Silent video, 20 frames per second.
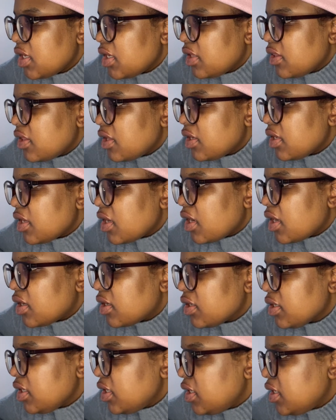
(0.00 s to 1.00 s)
that are
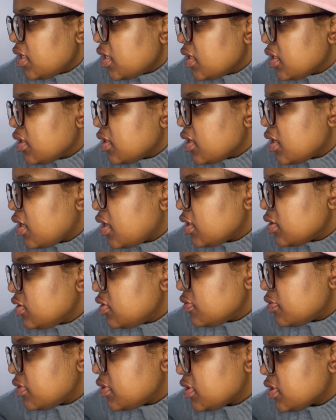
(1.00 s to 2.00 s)
hidden, hard
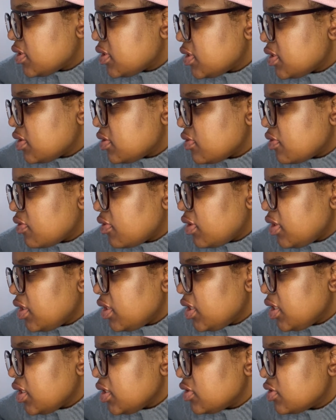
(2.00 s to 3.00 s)
to understand, or
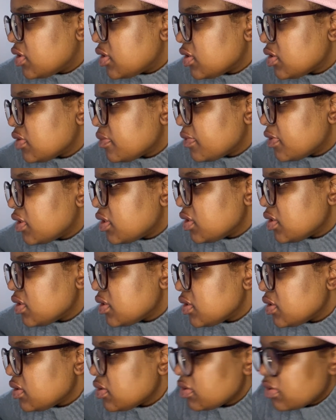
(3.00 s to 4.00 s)
lacking
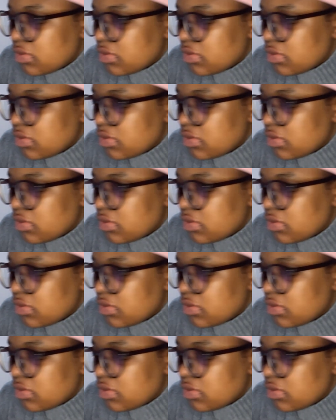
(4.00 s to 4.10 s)
transparency.